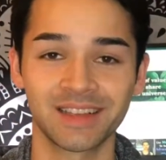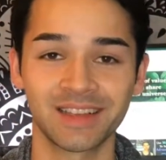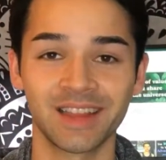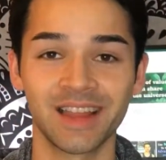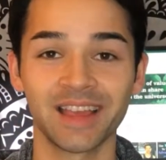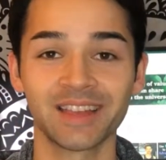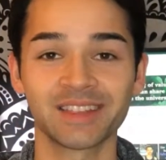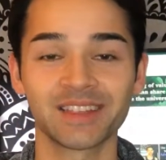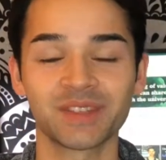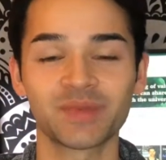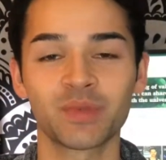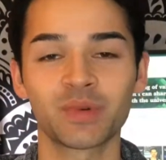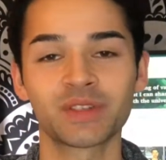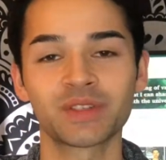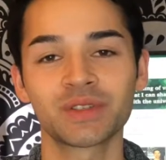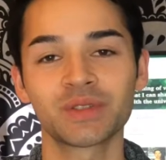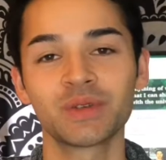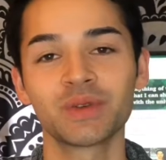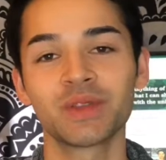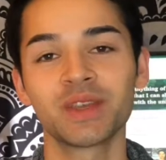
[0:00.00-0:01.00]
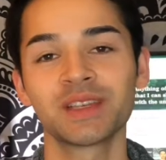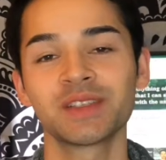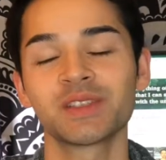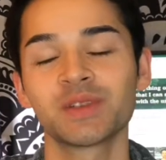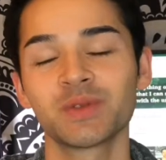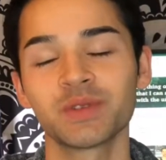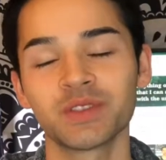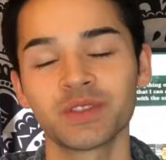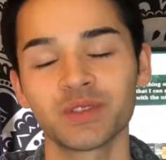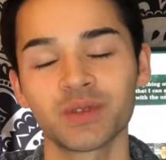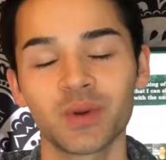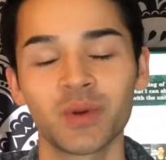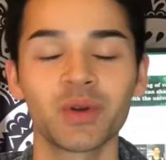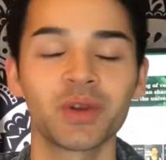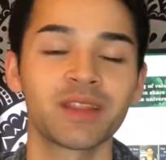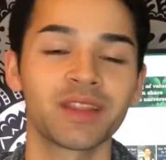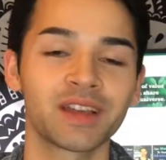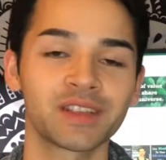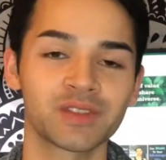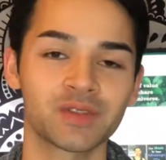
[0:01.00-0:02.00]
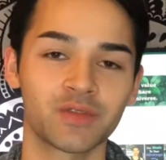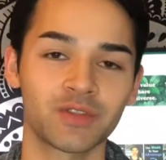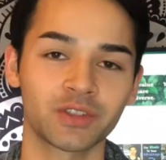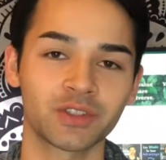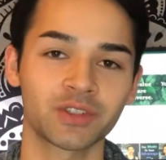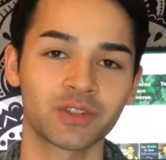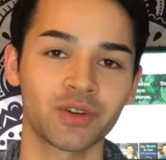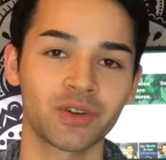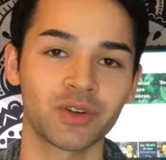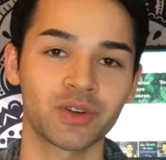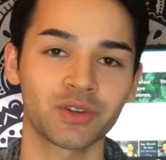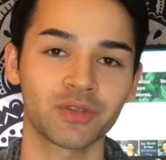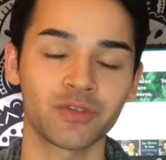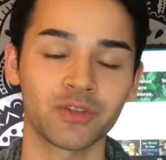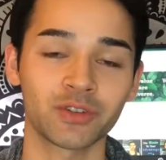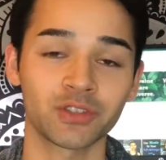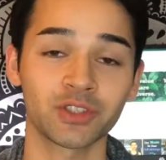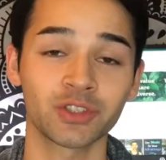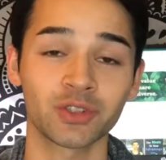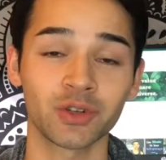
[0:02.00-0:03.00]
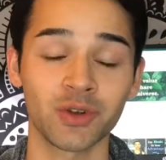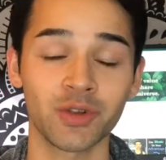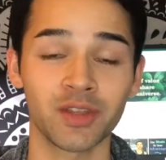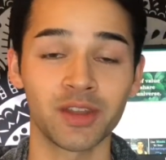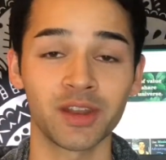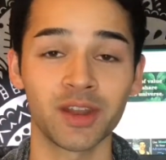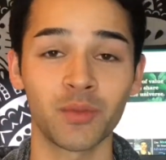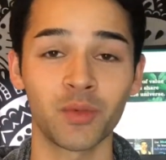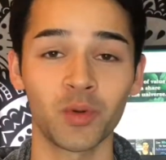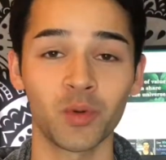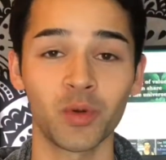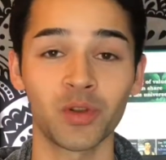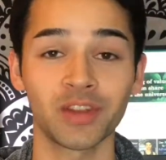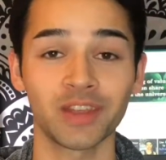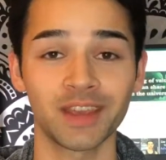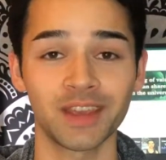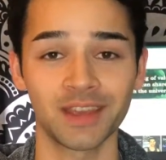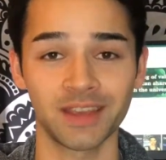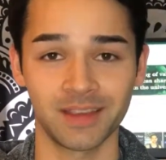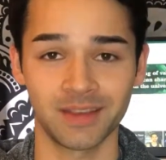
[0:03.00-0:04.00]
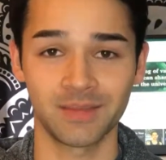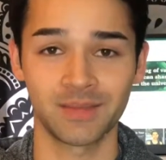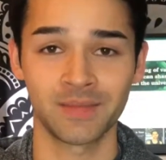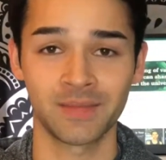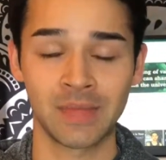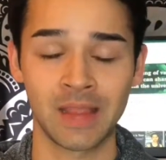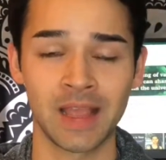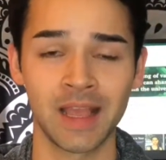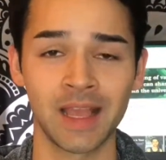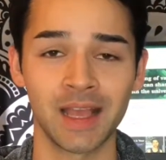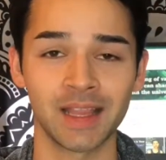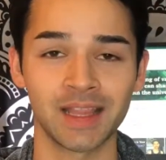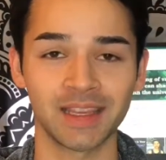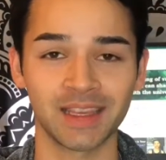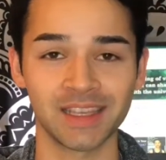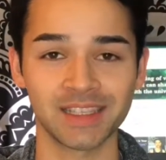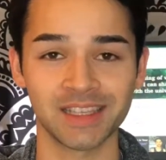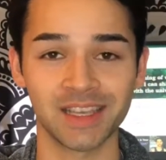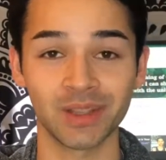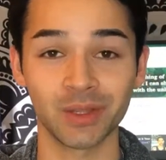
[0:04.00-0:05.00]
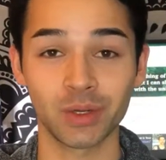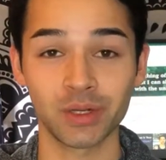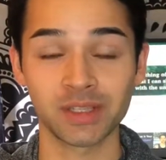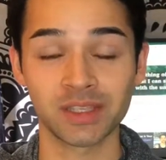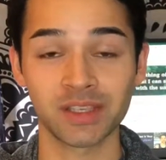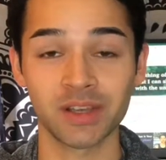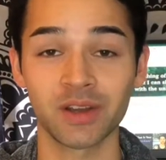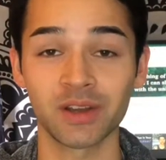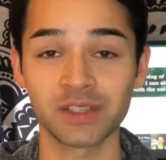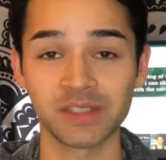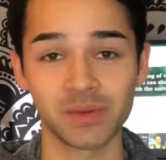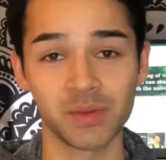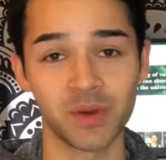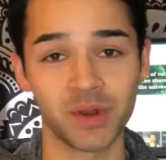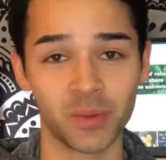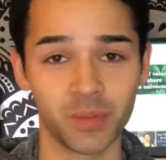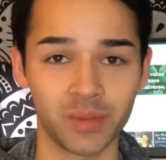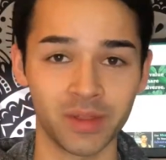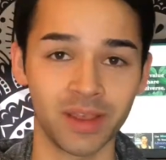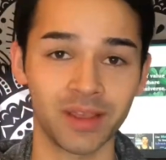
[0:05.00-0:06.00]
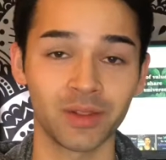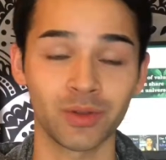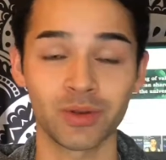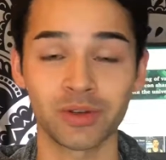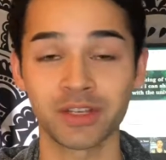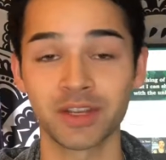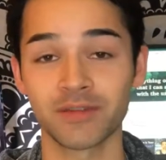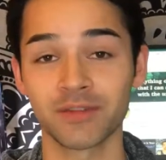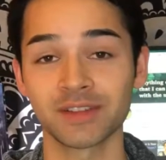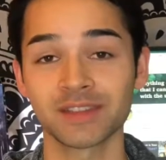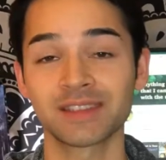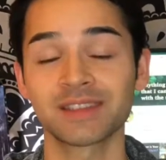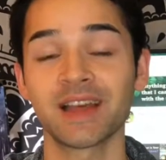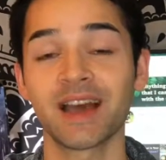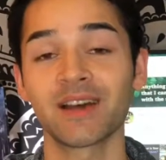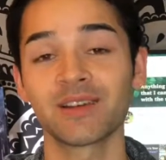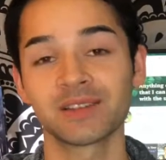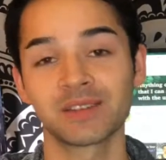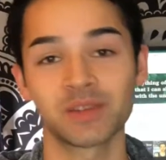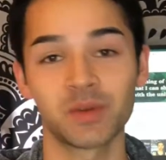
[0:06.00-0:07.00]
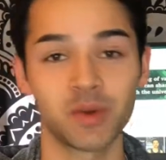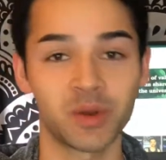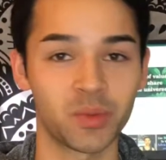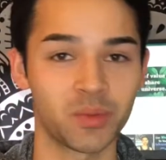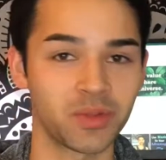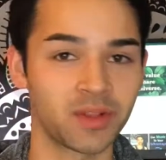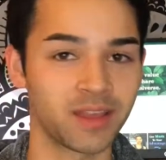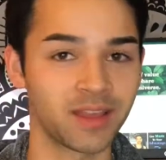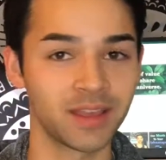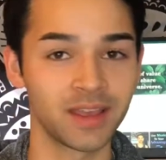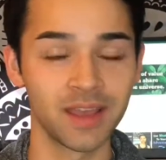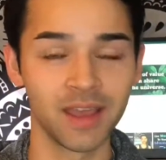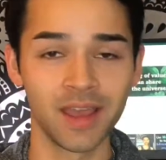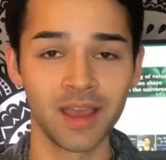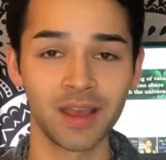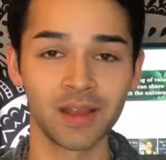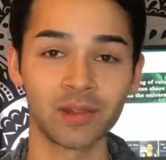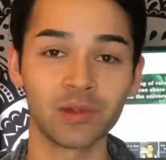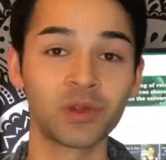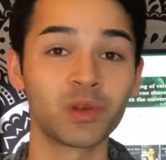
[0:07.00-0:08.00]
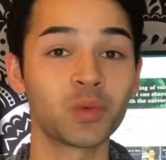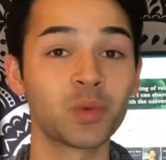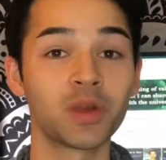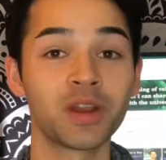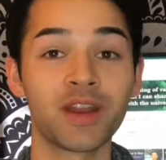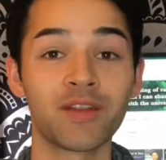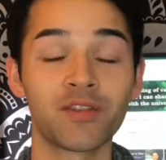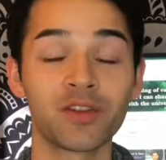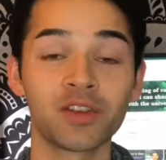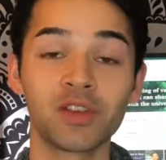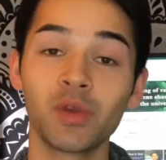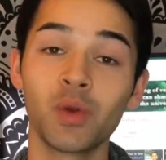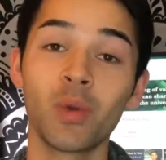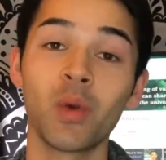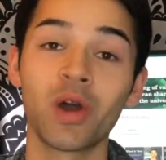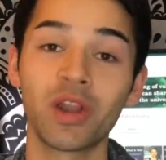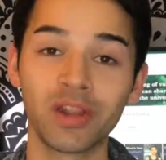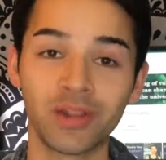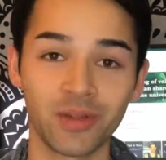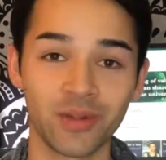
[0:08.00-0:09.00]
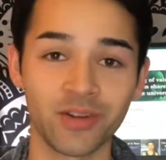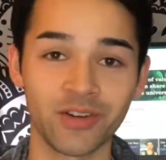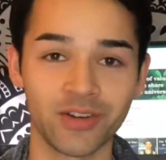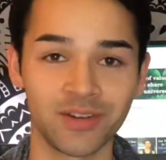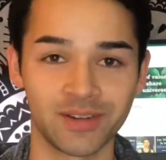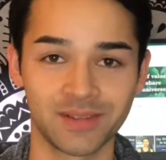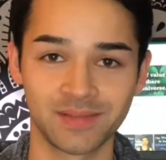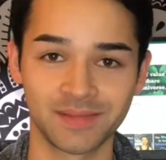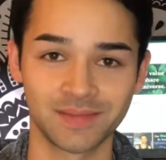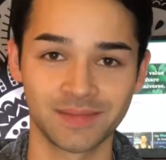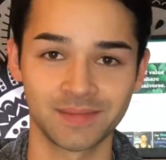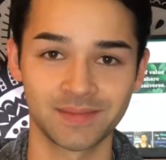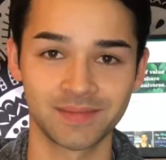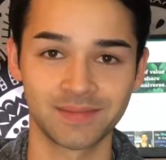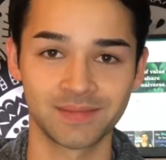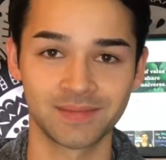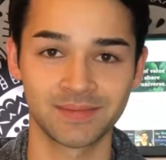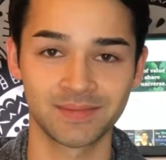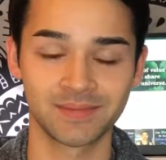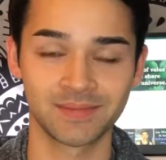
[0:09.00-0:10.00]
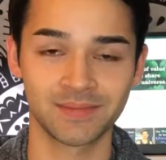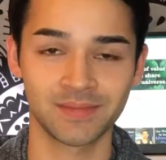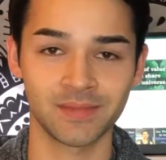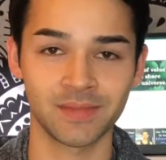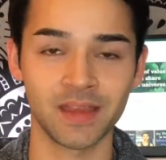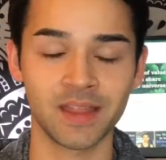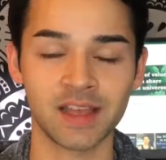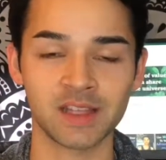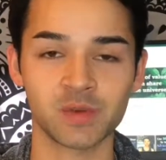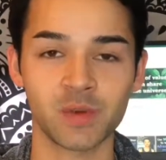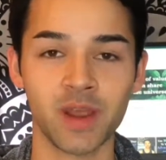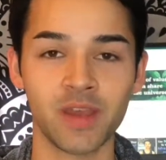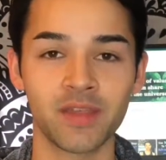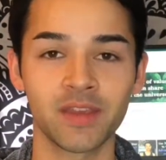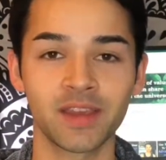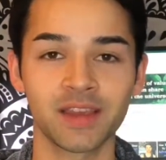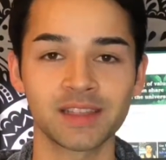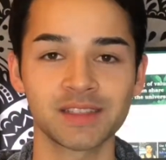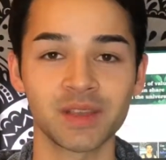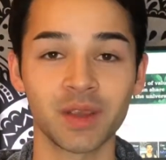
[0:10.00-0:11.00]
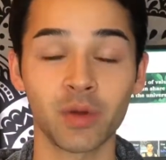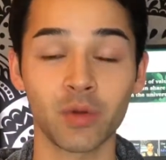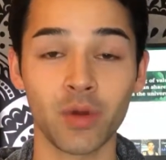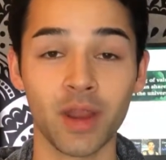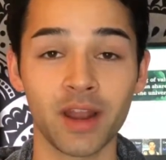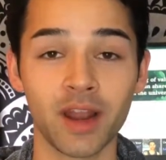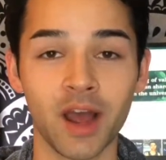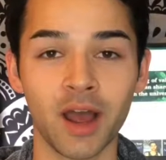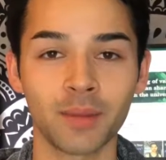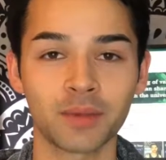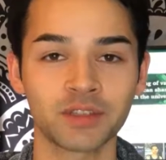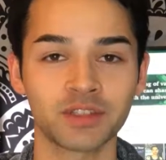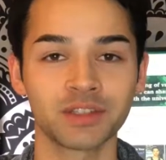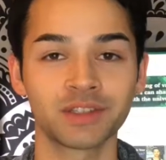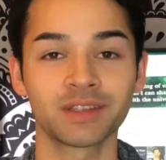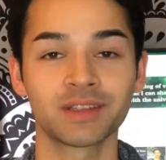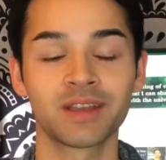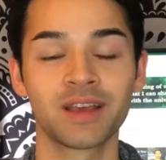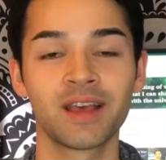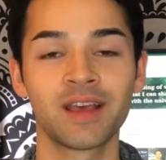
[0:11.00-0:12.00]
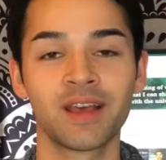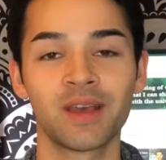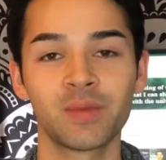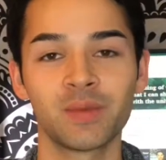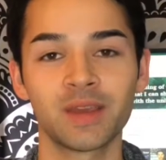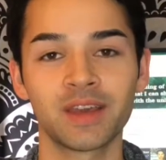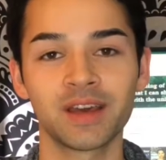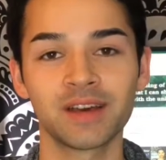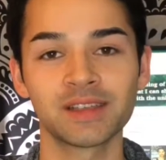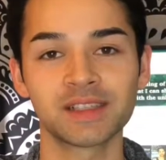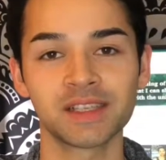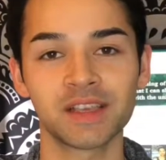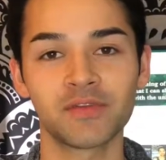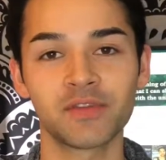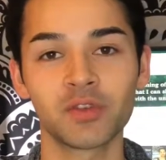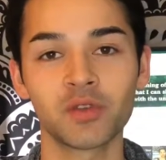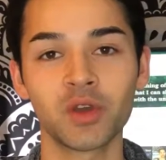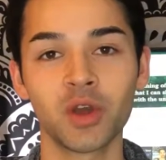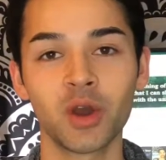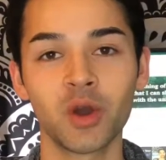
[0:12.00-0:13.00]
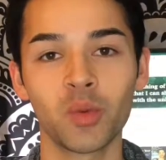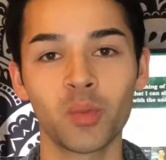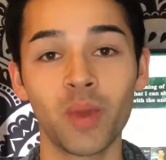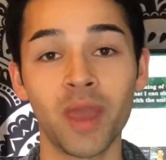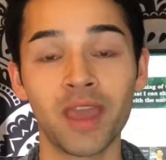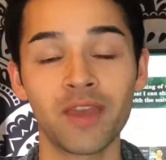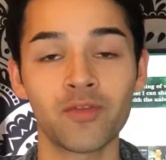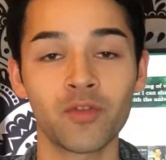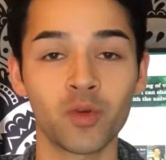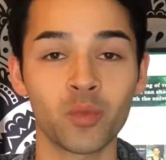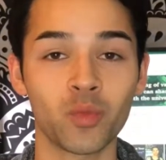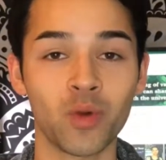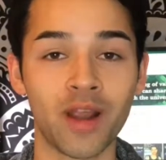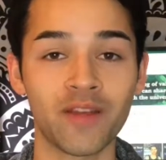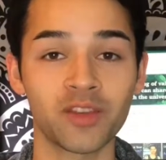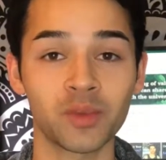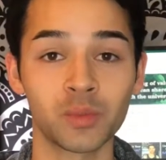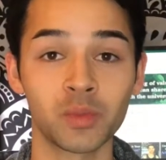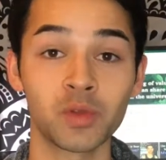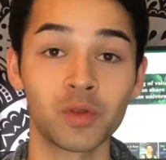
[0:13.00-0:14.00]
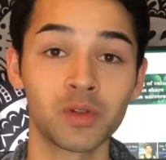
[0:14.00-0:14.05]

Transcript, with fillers: And just pursue things you enjoy. That's for sure the number one key. Like I said, learn songs you want to play, learn different styles you want to play, learn whatever you want to learn. And that's why I think it's a great option, because if you go pay for private